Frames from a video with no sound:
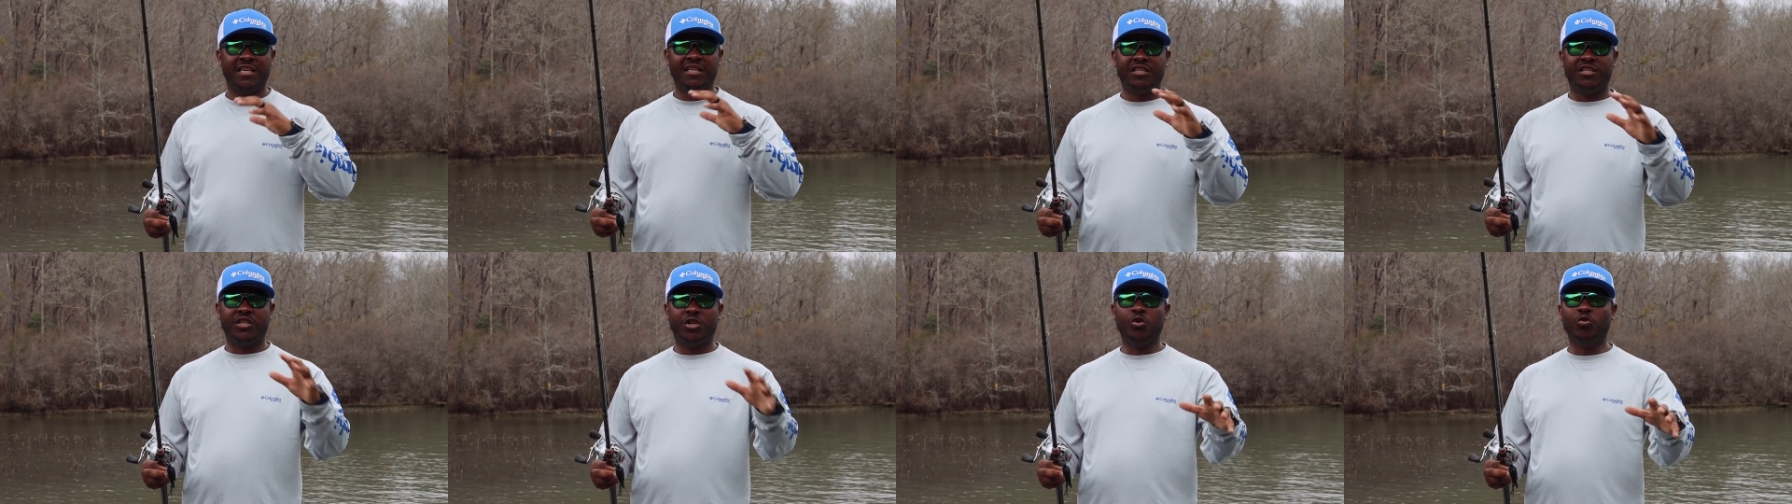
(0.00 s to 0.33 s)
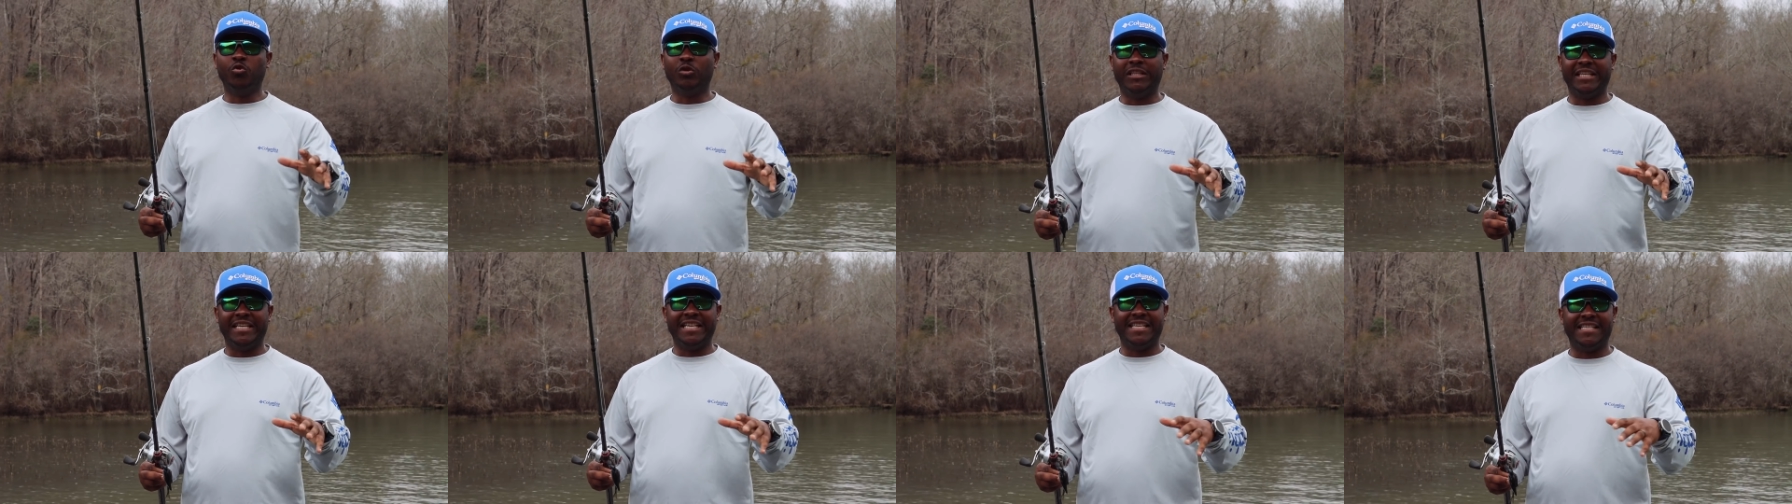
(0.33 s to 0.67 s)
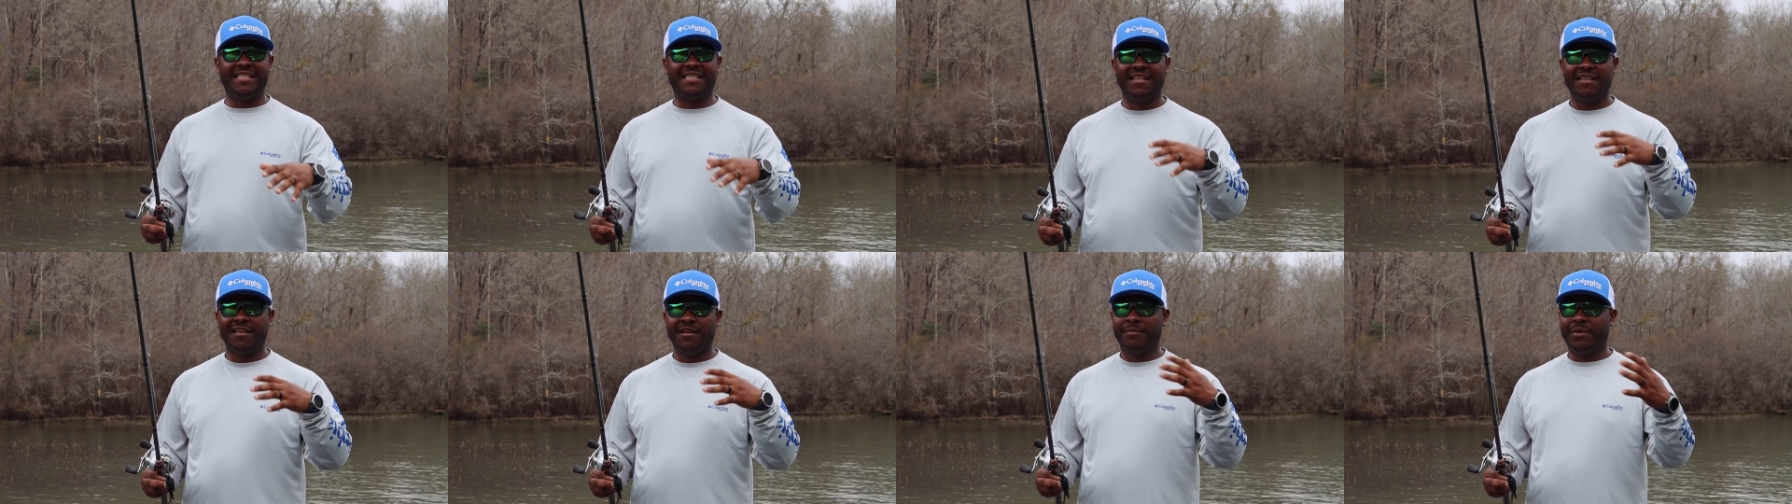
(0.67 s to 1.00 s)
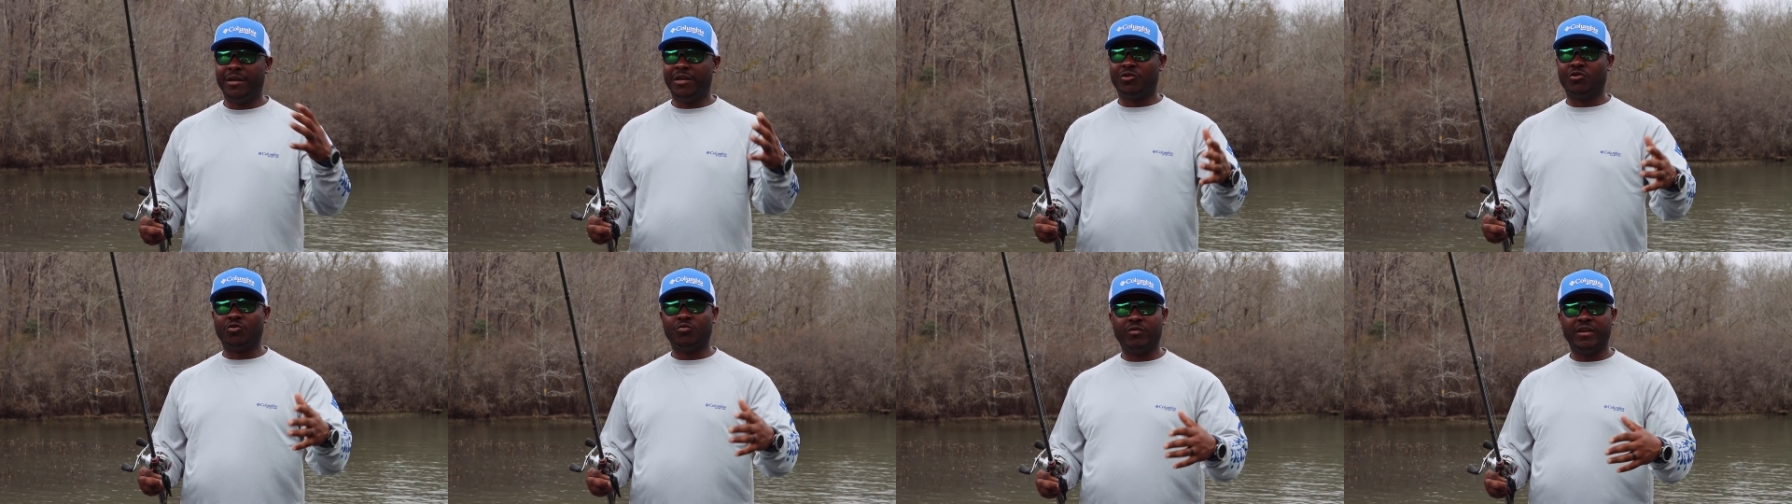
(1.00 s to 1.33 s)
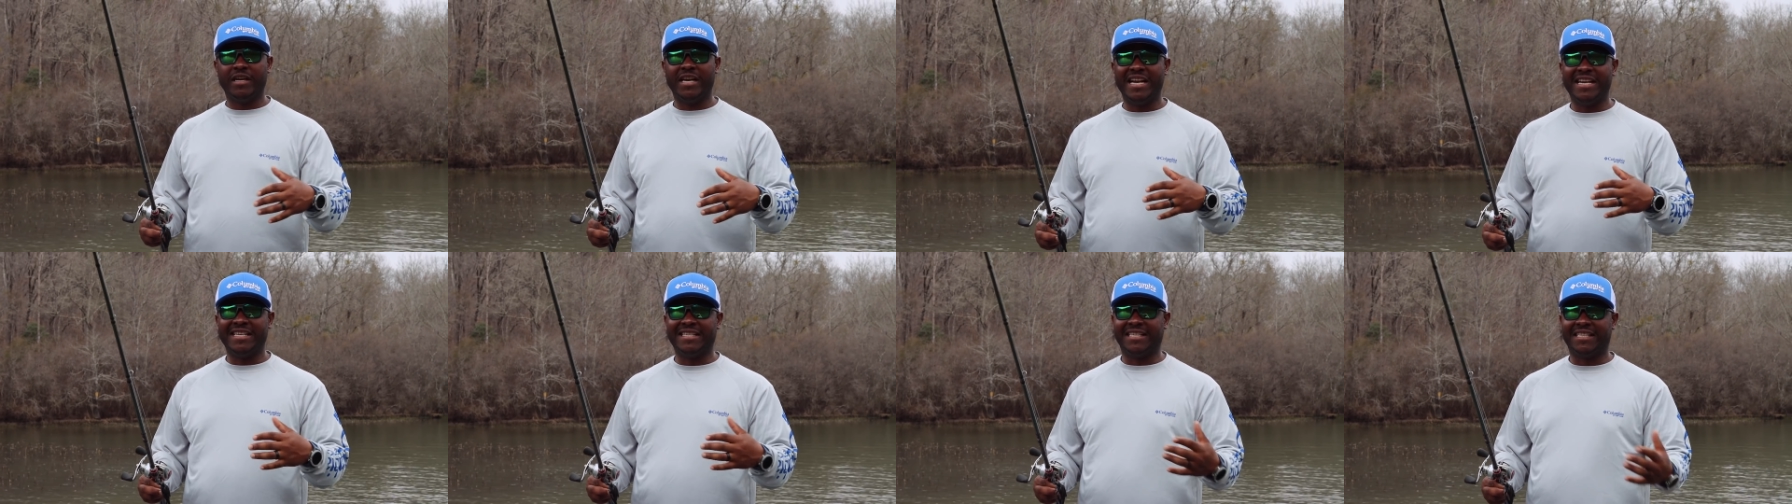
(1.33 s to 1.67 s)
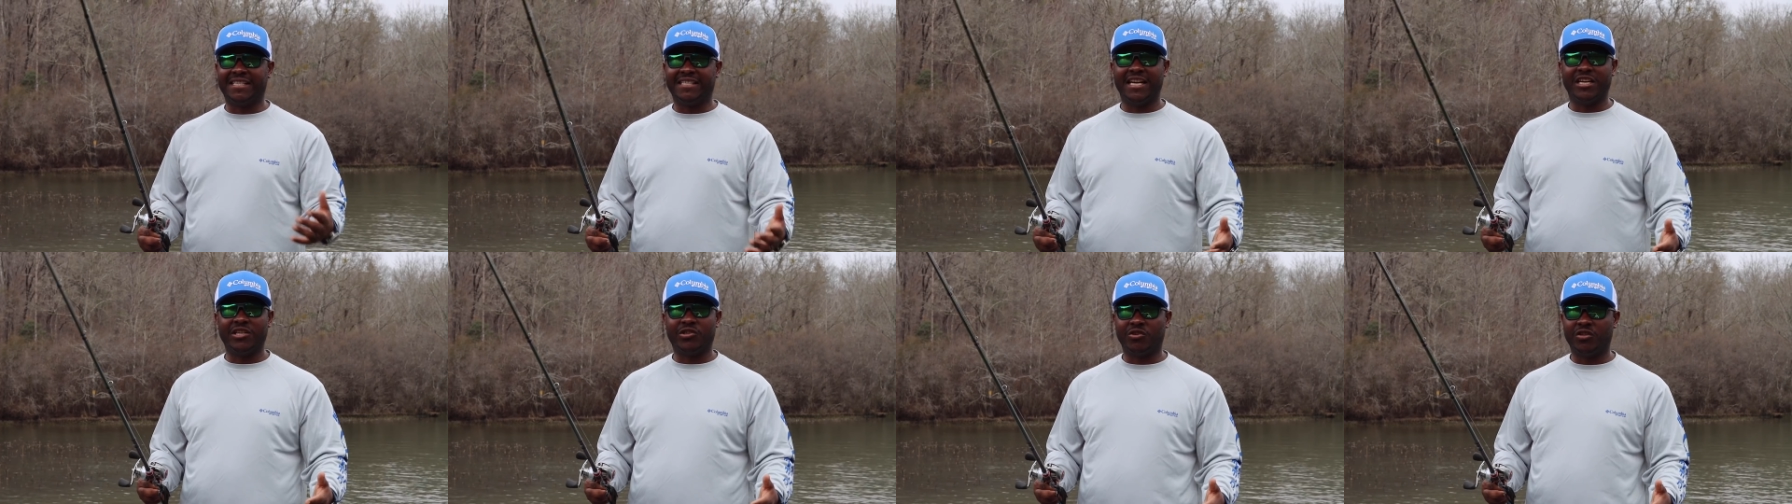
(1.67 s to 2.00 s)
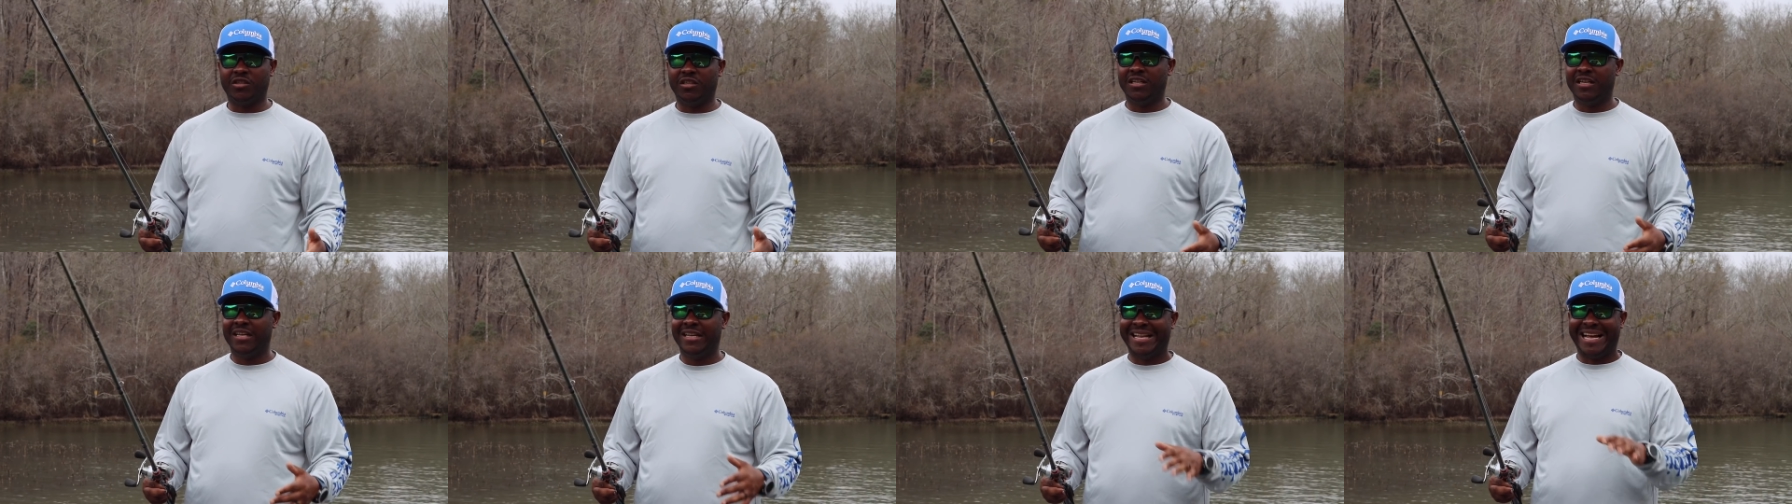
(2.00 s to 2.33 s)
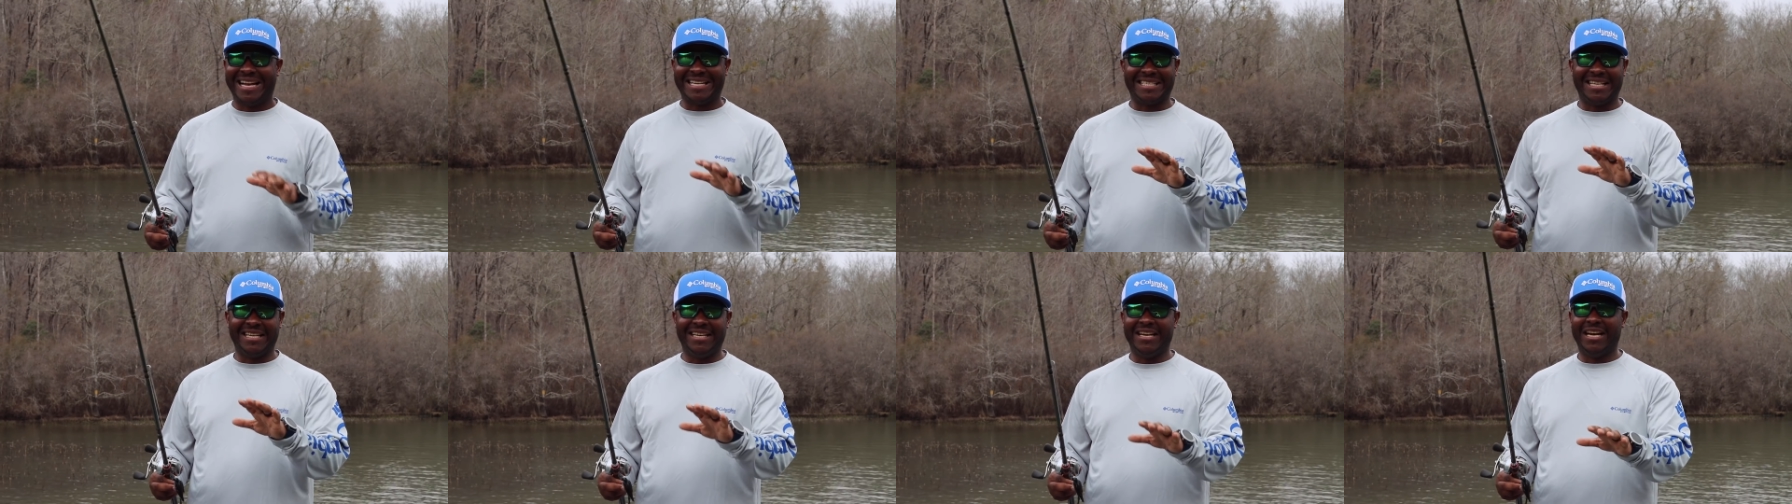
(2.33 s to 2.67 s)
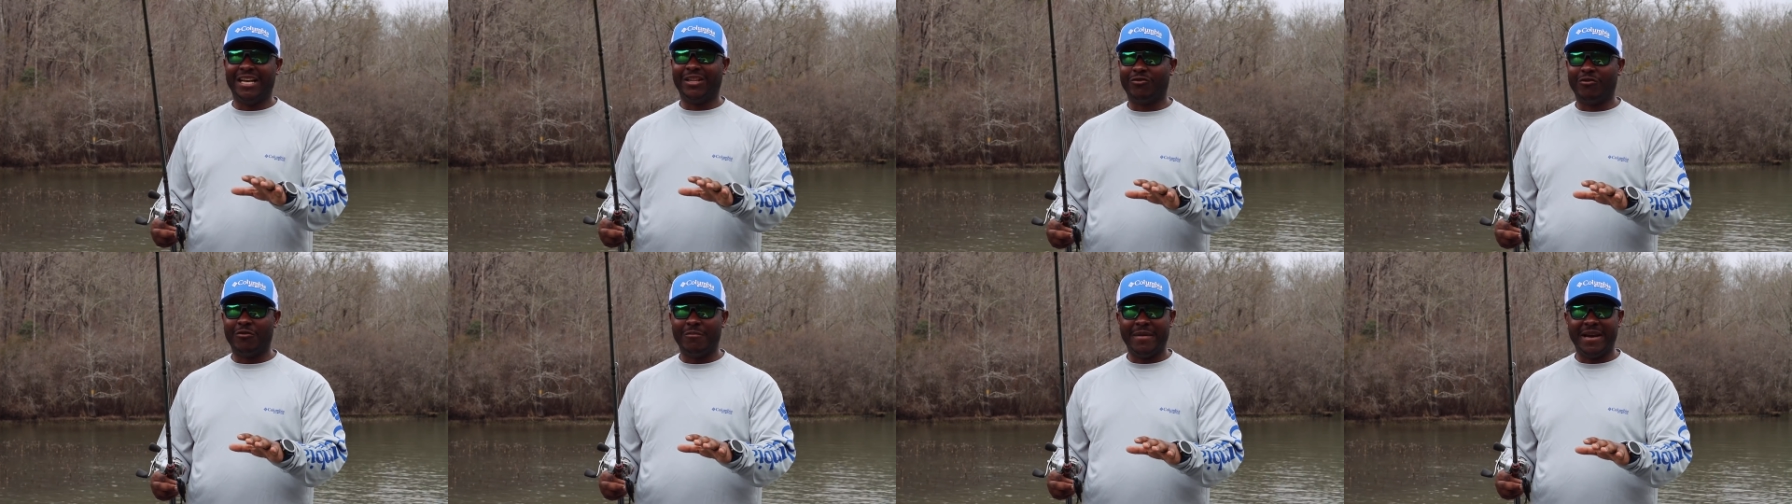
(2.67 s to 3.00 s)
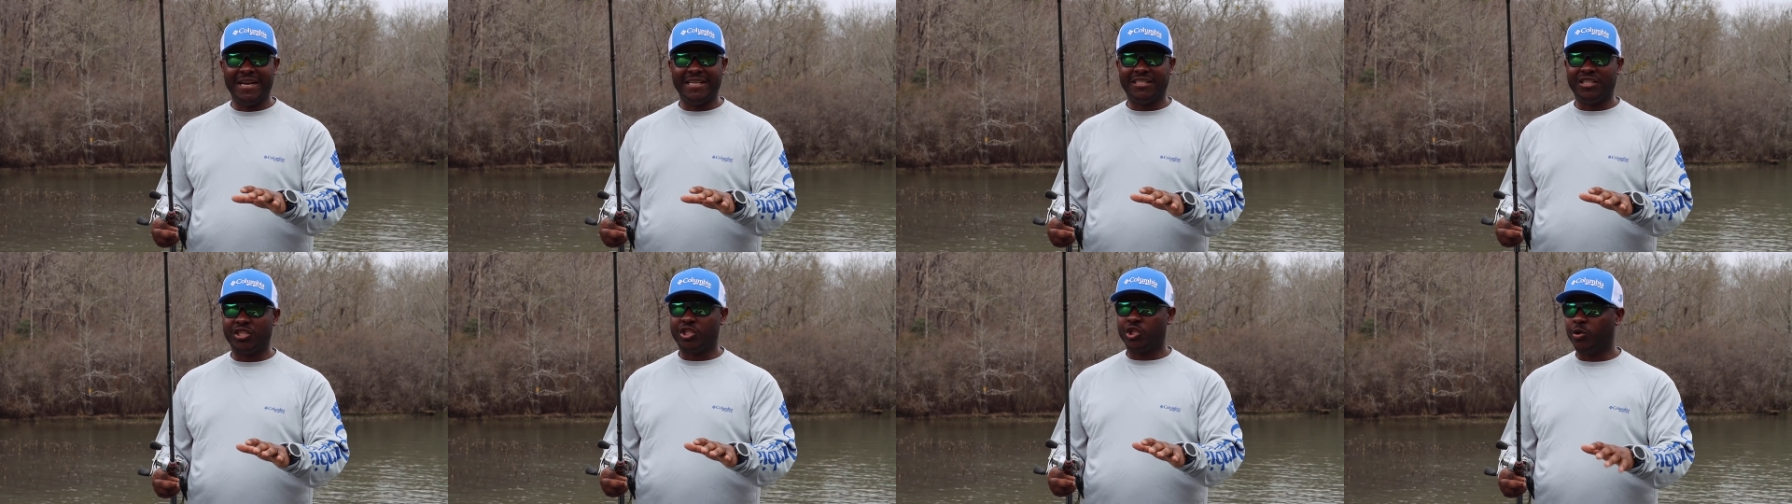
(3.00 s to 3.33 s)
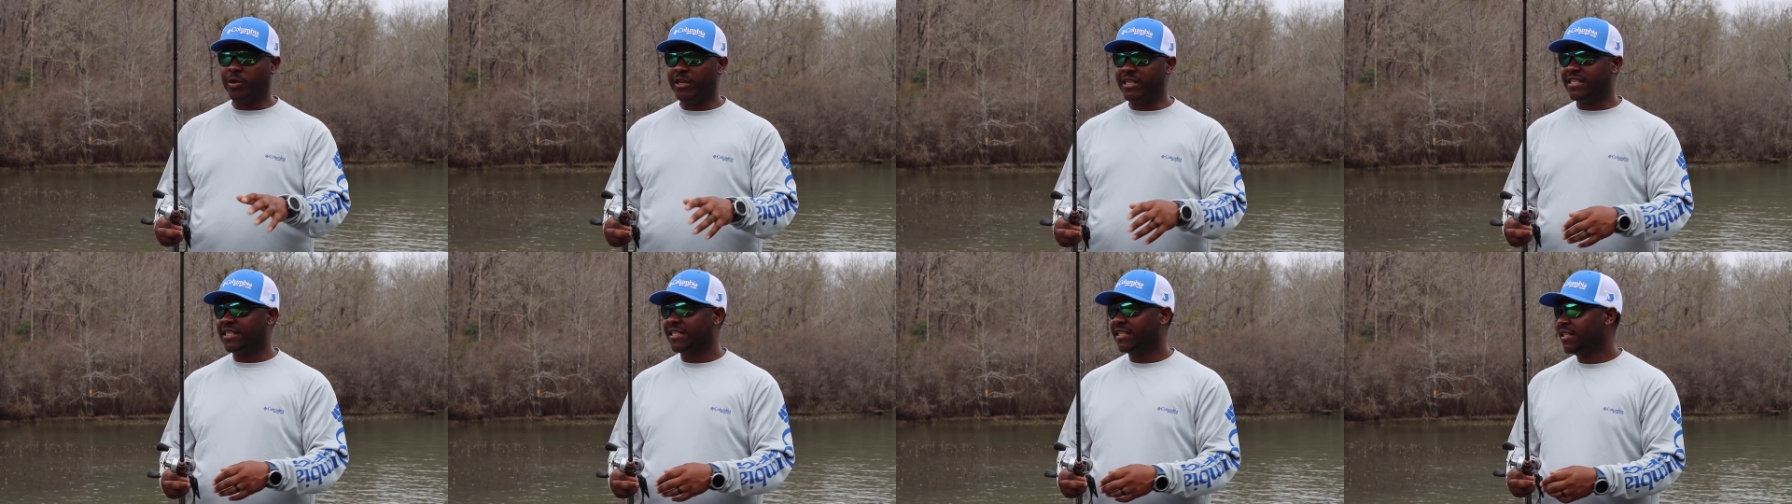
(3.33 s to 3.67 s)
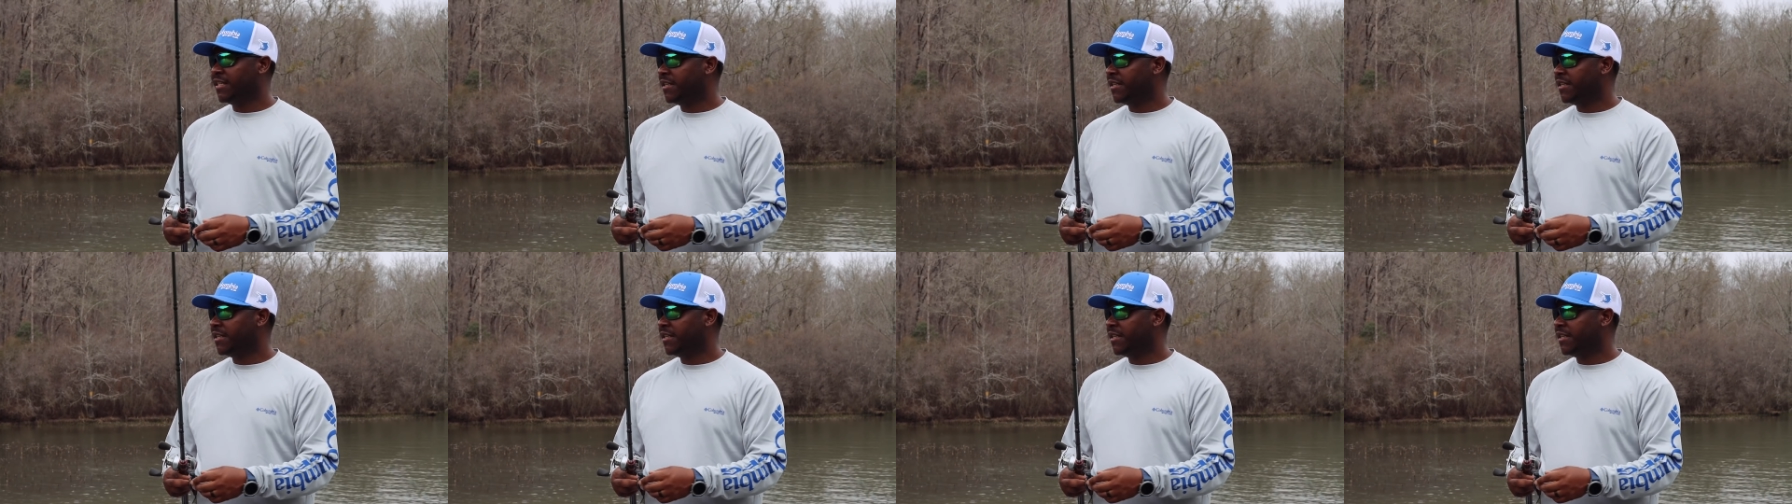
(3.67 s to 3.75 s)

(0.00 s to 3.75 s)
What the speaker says: tules, pencil reeds, etc. That's another amazing choice.